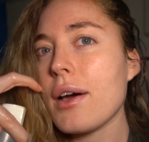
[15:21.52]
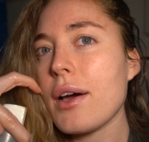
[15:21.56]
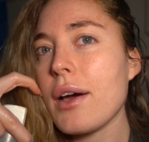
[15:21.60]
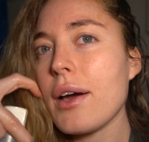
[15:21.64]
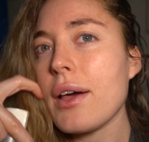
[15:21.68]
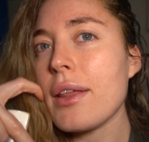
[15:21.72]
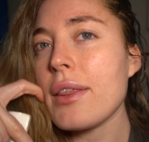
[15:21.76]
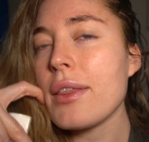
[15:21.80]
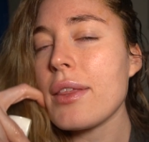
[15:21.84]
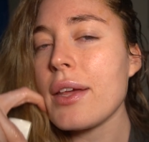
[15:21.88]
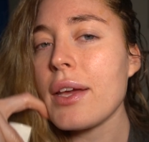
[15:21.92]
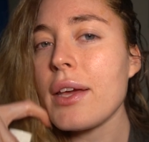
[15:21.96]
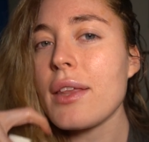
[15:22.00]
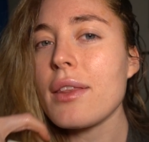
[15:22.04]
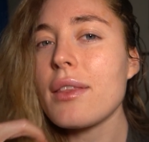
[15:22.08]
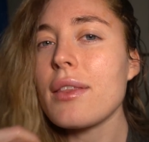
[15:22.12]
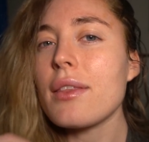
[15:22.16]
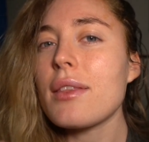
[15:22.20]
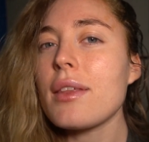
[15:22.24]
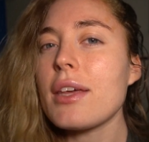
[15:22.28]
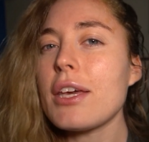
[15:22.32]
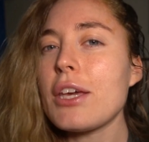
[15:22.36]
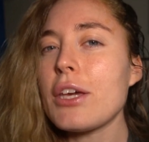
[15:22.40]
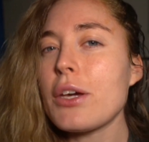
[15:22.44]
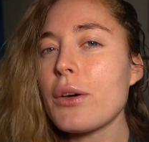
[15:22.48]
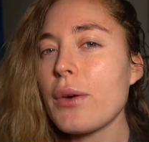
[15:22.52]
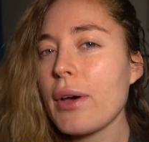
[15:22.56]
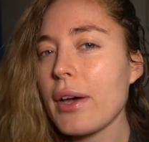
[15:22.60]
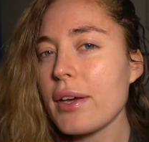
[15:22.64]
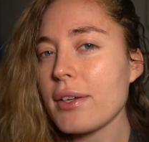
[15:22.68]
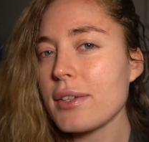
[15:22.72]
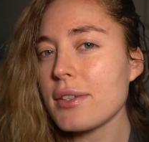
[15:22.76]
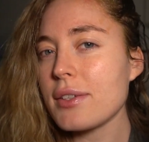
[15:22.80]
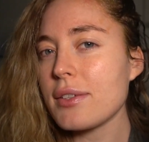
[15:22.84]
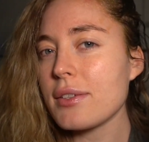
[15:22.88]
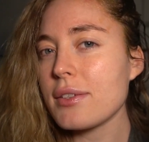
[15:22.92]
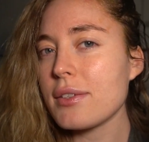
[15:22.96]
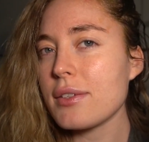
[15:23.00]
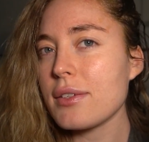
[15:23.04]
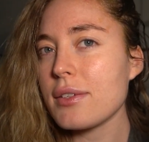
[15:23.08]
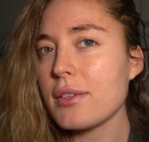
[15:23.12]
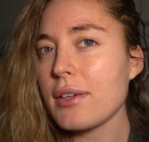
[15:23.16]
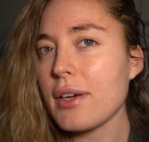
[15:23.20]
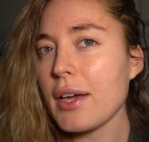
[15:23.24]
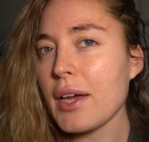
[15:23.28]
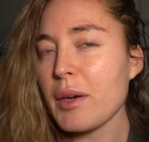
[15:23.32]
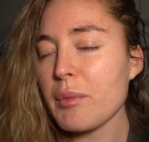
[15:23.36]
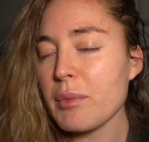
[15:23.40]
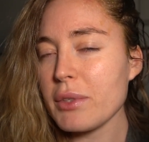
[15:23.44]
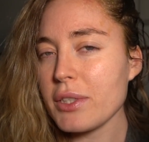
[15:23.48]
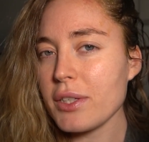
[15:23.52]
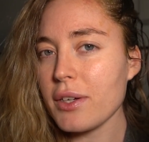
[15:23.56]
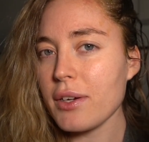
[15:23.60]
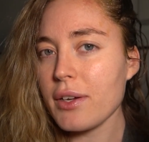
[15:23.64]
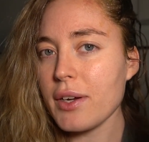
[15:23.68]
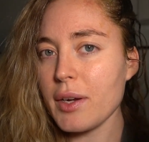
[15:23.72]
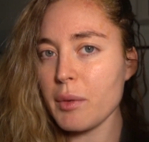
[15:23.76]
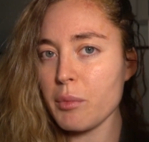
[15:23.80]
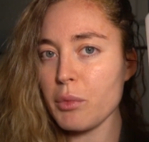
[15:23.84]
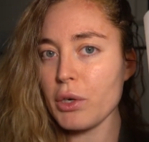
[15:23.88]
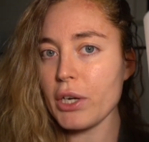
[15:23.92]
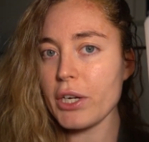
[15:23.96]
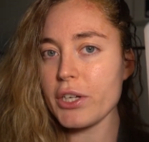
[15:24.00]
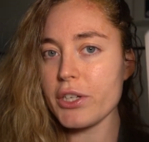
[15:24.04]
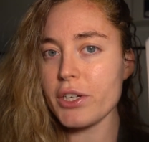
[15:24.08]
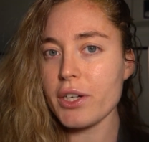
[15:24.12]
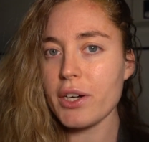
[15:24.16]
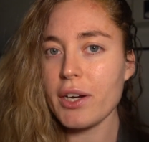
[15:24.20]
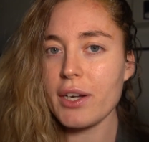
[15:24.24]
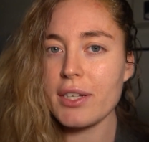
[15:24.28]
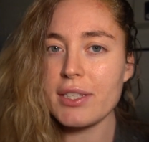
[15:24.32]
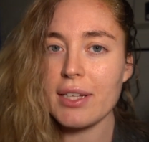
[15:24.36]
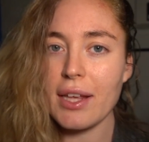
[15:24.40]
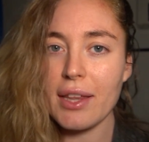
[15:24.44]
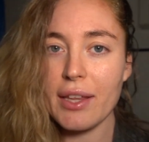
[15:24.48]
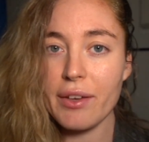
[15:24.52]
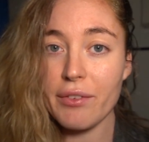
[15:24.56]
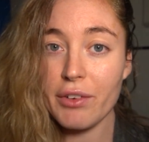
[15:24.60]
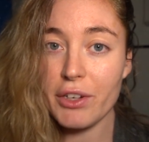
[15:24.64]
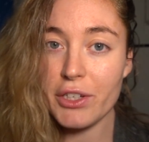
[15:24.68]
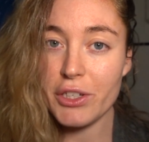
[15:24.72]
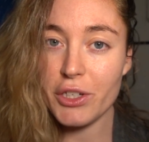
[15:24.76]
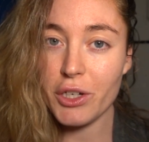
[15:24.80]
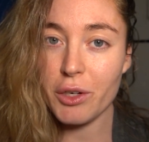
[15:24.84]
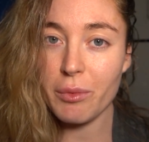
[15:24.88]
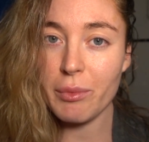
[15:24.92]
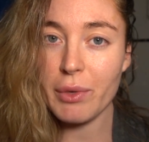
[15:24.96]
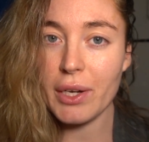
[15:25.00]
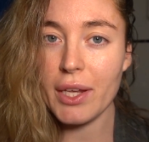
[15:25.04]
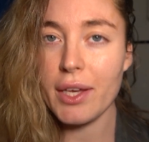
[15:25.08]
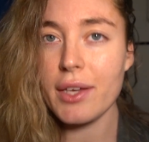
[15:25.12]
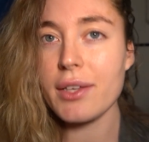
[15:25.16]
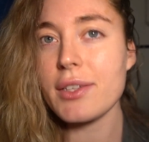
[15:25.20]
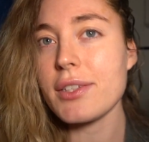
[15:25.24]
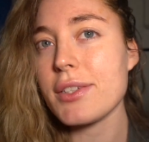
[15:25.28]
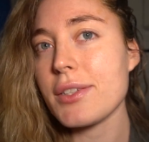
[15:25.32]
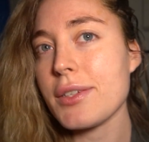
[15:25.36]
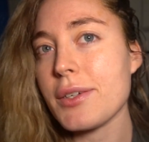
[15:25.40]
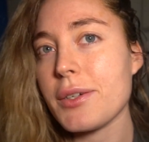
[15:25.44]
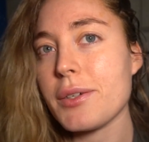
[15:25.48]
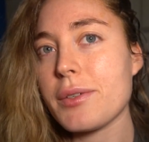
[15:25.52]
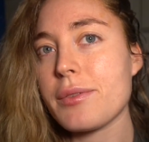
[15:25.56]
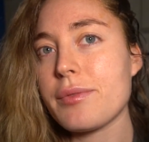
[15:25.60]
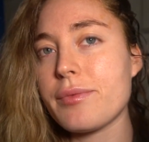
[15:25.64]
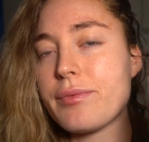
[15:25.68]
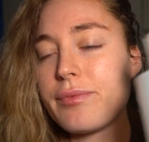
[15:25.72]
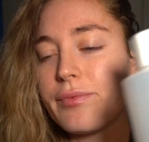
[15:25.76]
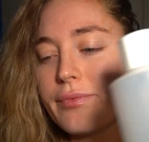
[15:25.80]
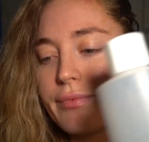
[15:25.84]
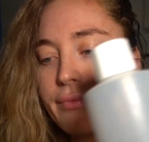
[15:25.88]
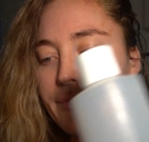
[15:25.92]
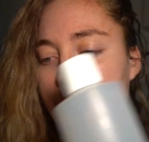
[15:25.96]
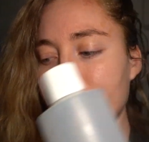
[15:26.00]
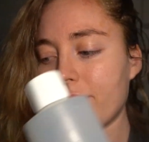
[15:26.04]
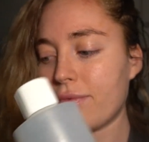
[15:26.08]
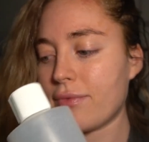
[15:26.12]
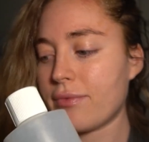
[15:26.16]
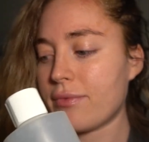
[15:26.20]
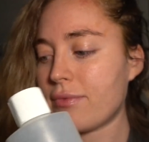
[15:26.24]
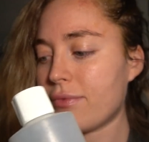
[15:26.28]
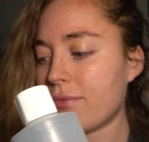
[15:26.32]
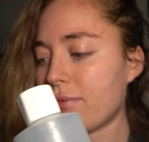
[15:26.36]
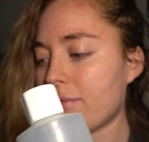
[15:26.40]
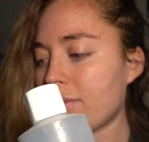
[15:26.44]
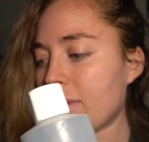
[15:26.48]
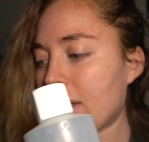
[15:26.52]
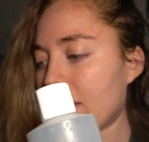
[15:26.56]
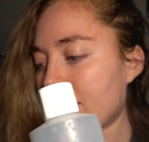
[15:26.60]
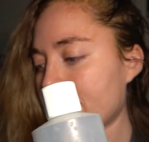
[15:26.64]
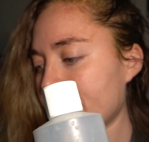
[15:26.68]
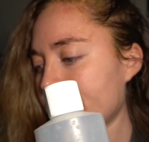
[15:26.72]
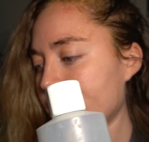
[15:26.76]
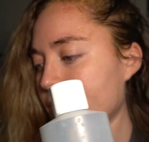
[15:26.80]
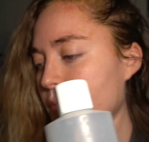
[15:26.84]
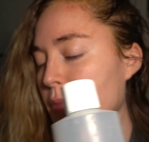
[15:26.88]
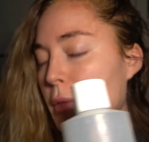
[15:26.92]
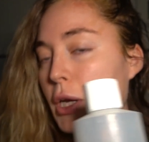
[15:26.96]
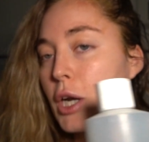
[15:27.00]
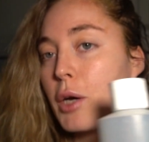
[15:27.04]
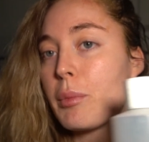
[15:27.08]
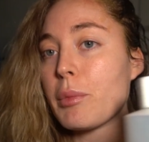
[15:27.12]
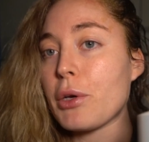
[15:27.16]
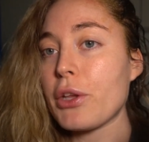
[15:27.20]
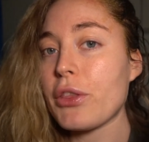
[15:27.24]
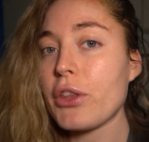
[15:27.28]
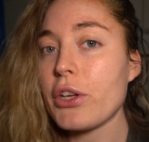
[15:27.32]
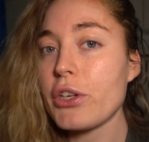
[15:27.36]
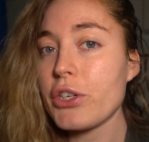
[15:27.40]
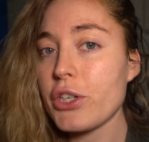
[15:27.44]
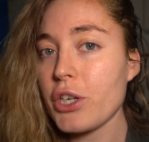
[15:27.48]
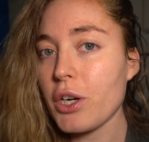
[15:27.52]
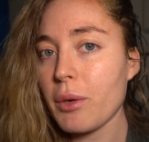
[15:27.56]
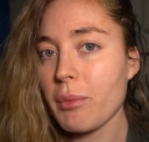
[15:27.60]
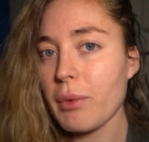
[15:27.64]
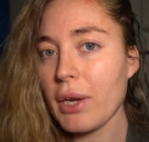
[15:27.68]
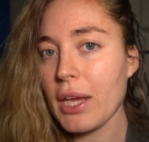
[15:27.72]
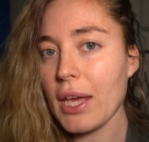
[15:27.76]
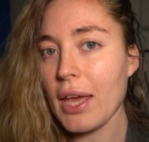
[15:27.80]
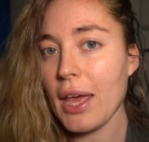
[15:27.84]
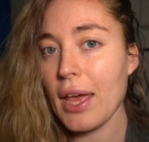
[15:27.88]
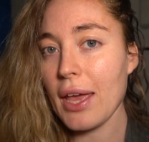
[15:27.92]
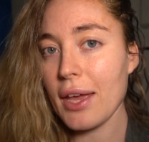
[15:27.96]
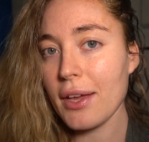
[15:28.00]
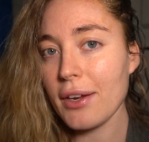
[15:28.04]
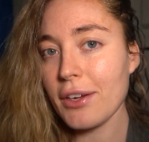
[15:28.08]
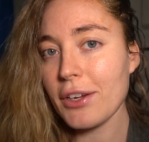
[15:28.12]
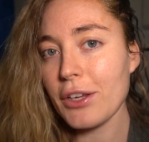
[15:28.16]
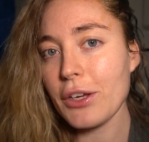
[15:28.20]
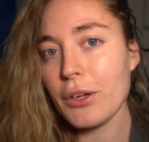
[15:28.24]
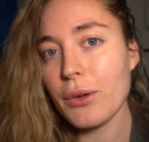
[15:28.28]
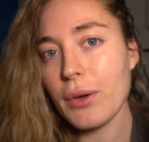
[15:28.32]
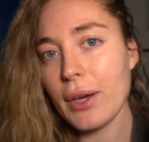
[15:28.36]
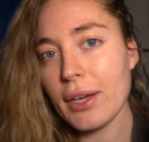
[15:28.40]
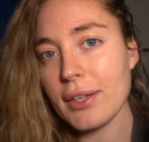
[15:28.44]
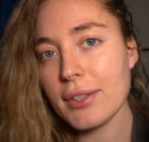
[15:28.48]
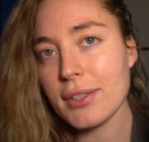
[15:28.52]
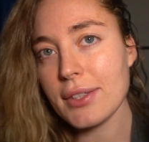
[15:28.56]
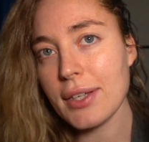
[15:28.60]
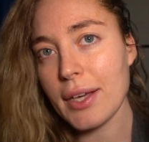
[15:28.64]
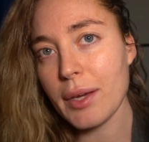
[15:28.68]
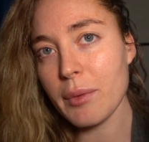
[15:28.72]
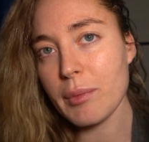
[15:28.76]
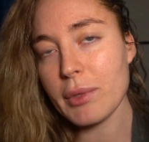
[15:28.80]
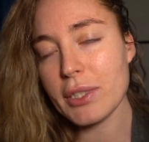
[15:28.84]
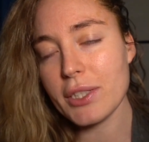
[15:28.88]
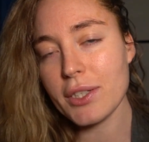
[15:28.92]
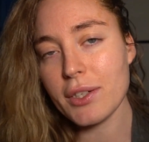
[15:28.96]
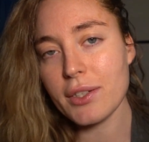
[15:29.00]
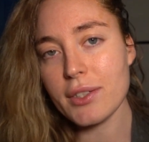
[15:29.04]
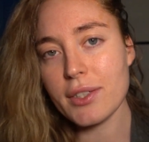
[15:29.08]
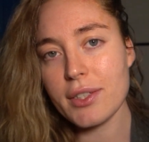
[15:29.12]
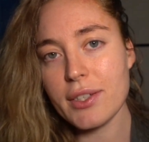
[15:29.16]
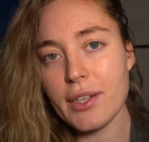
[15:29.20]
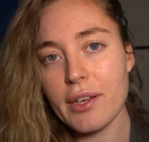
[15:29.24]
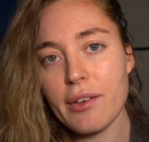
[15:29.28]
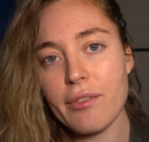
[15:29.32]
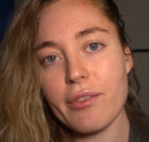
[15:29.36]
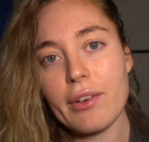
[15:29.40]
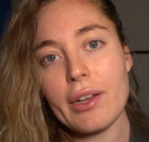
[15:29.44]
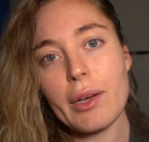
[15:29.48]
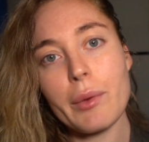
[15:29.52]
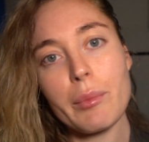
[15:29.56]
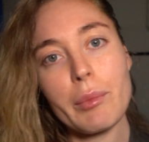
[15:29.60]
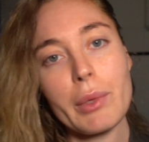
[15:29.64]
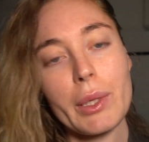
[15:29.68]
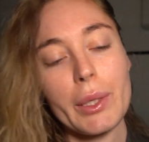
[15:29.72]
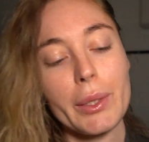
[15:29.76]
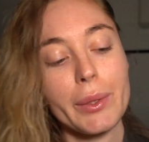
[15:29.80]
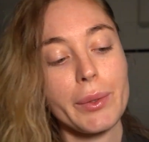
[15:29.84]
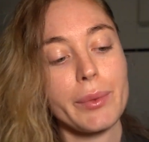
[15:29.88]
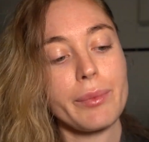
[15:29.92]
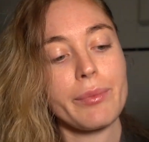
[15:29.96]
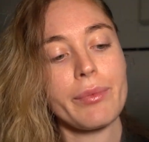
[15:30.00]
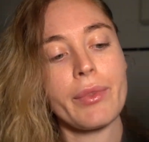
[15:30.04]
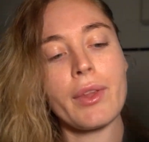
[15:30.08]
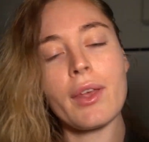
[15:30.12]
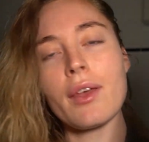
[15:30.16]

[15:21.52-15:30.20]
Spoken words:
I think the US Amazon, I'm pretty sure, because I live in Germany, so yeah. But I'll put the Germany and US Amazon stuff down below.